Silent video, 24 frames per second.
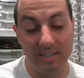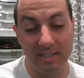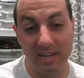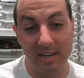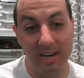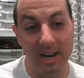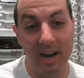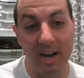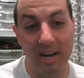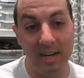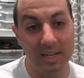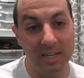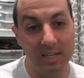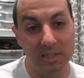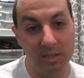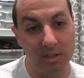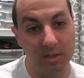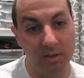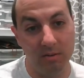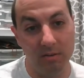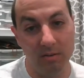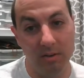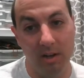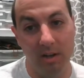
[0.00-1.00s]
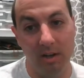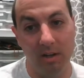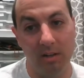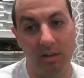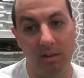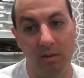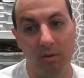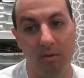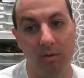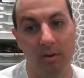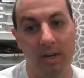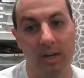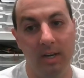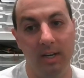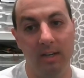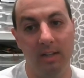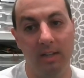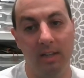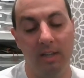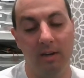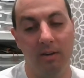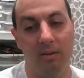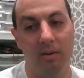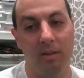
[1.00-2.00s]
non-issue.
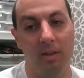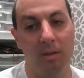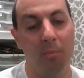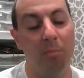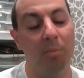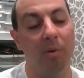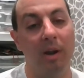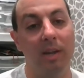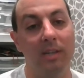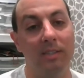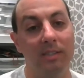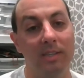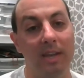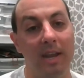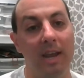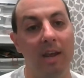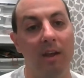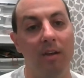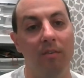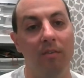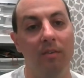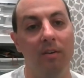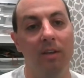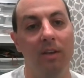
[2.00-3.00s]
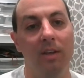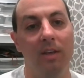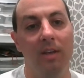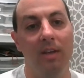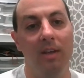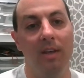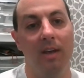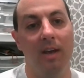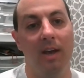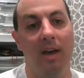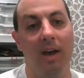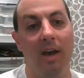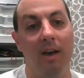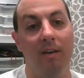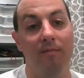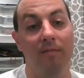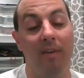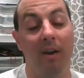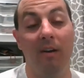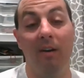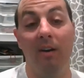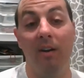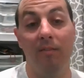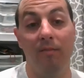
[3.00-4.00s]
Chlorine literally breaks down
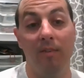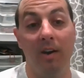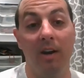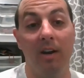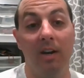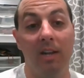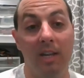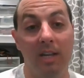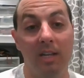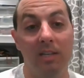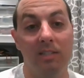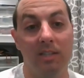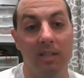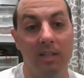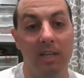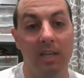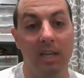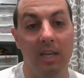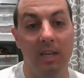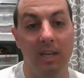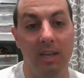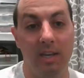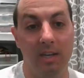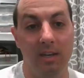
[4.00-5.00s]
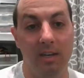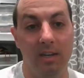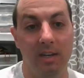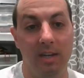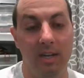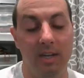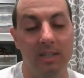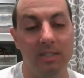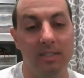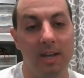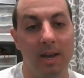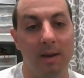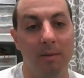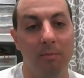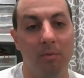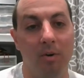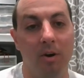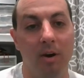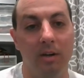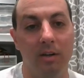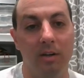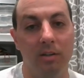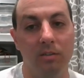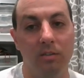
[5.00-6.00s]
very, very easily in tap
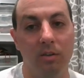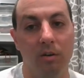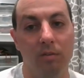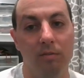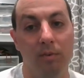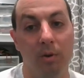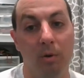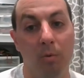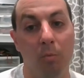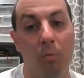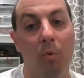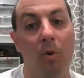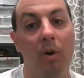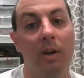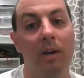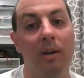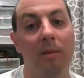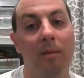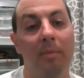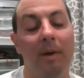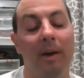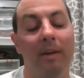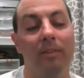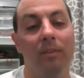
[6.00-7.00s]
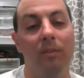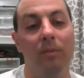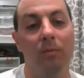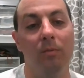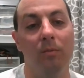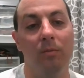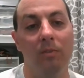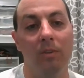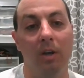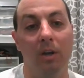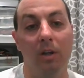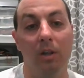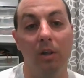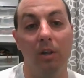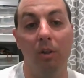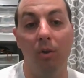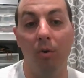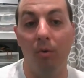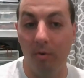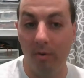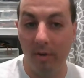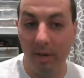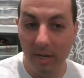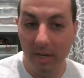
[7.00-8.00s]
water. So if you're worried about the
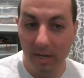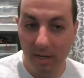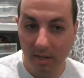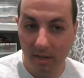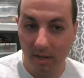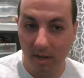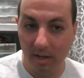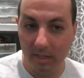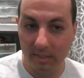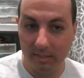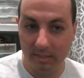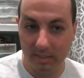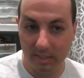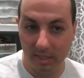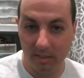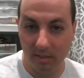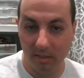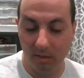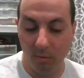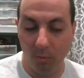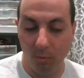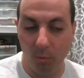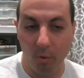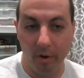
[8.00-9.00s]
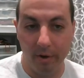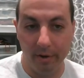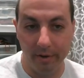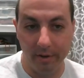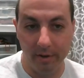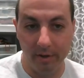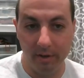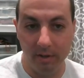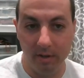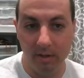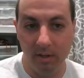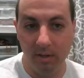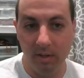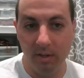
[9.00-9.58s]
chlorine content in the water,